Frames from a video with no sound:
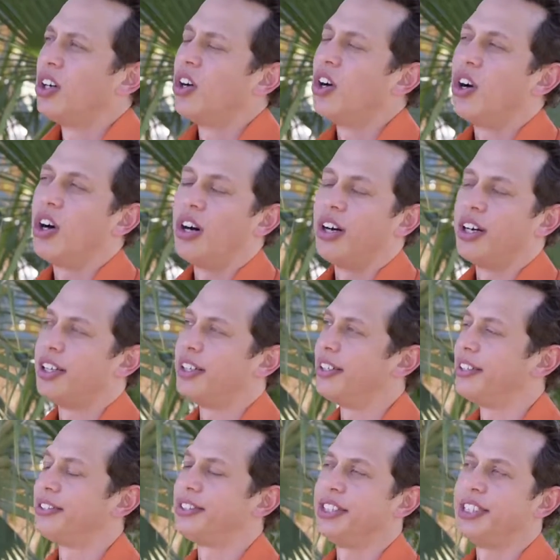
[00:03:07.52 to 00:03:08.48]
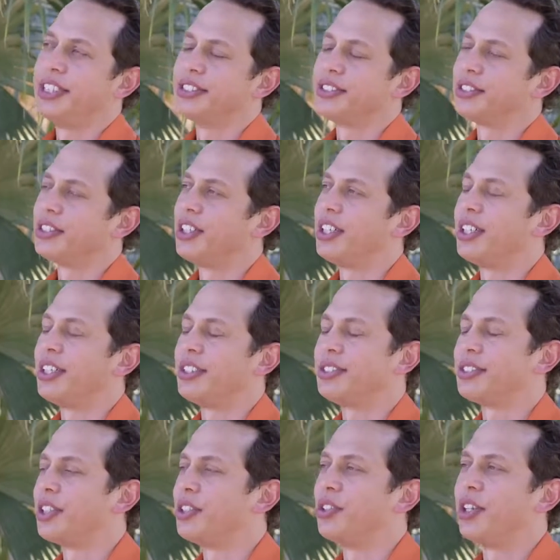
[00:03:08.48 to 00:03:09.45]
Oh, geez, so,
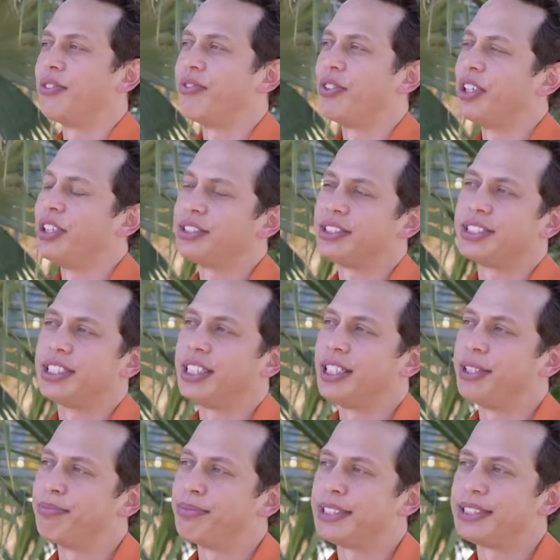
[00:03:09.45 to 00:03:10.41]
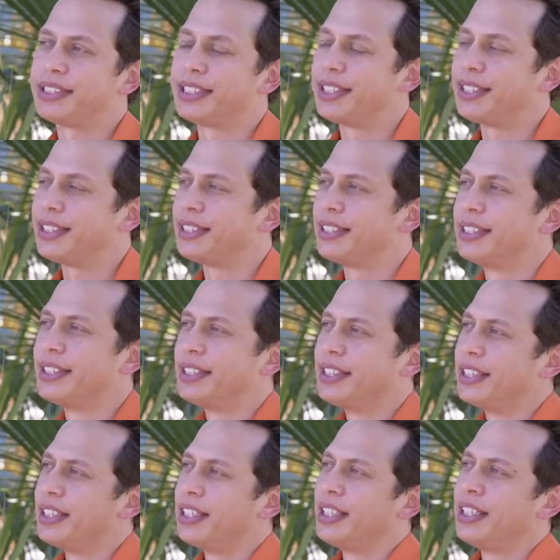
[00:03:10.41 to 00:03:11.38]
so diverse. Um, that's a, uh,
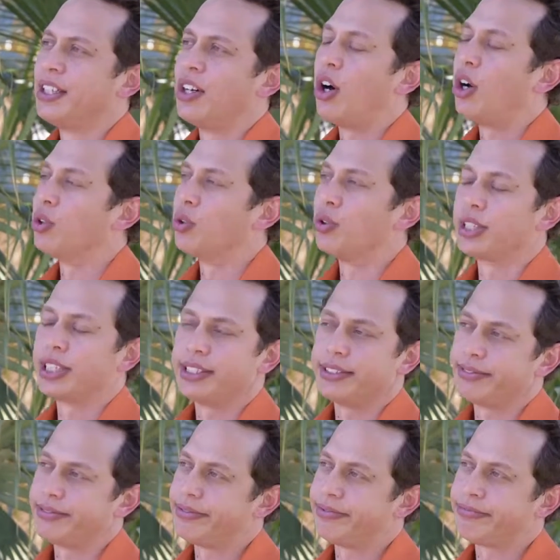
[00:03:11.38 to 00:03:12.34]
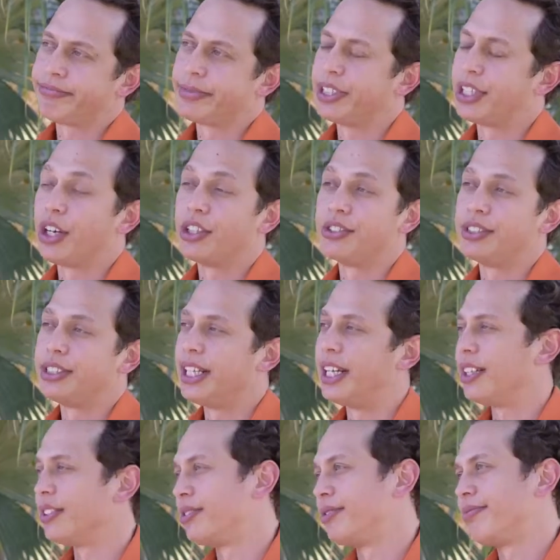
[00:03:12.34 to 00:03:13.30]
oh, look, it, it goes
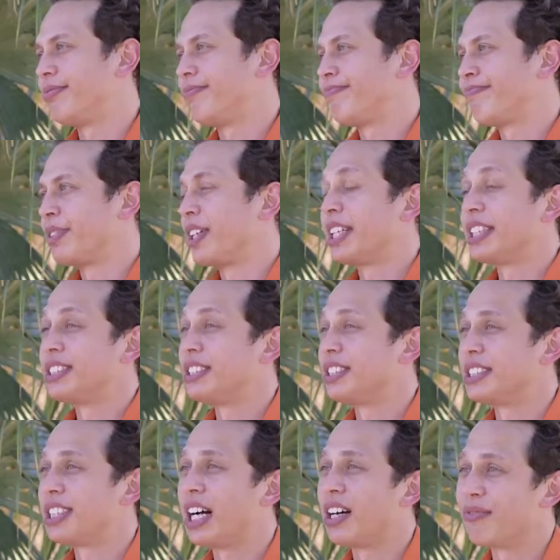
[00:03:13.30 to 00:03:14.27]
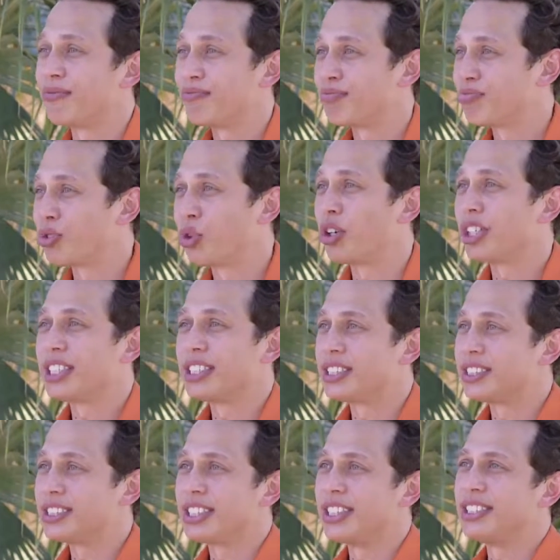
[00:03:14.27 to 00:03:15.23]
down I guess you start chronic
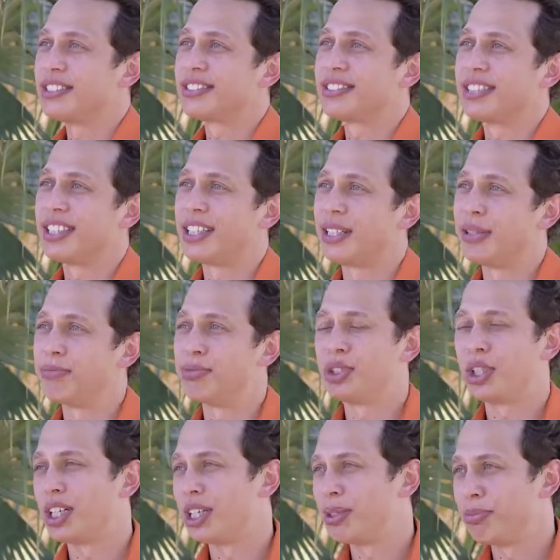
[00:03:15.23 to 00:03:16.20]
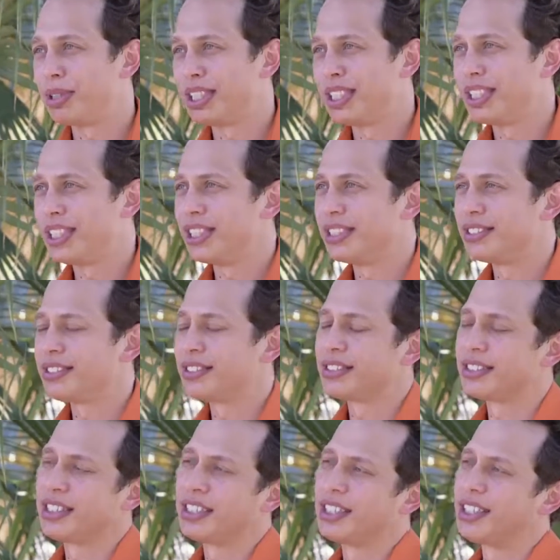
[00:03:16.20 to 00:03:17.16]
disease. Um, diabetes
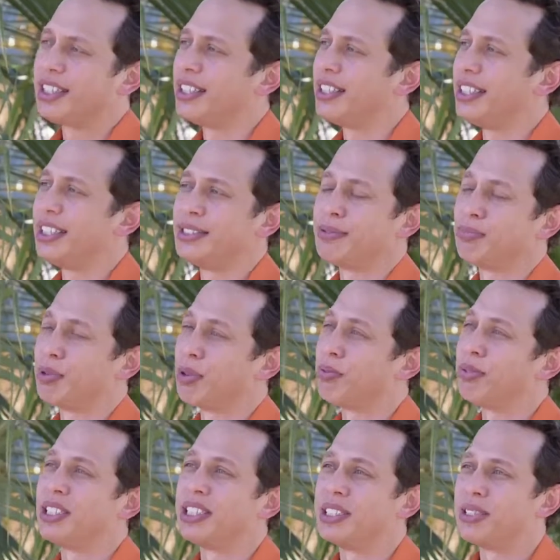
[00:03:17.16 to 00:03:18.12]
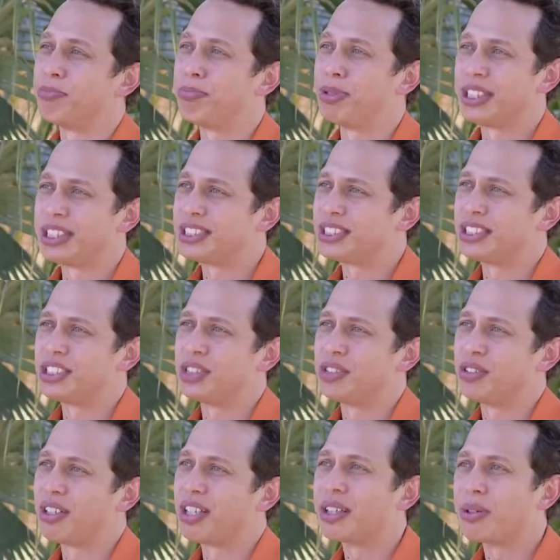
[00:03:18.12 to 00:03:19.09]
uh, is probably the biggest hmm.
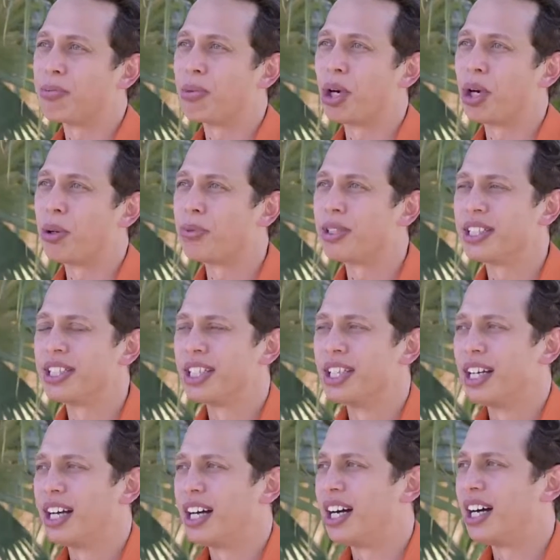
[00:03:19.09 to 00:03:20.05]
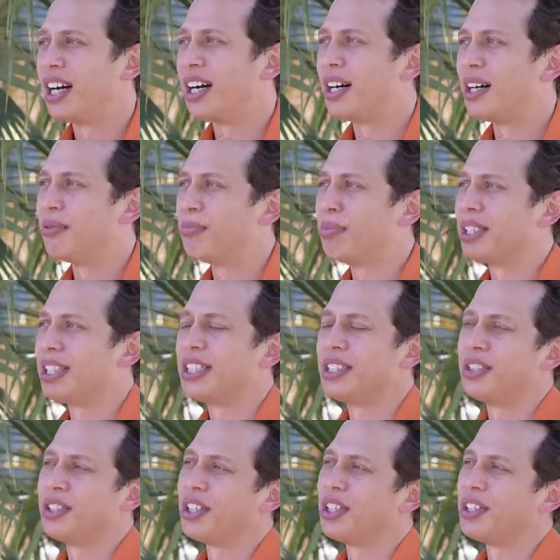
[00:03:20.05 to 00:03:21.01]
issue at the moment. Um, but
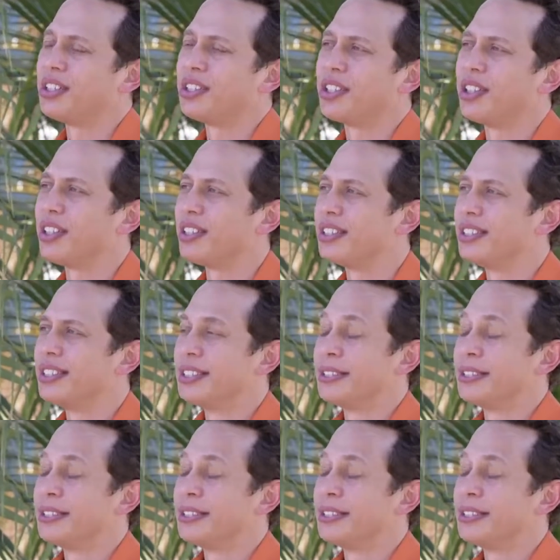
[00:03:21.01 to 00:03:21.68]
then you know you got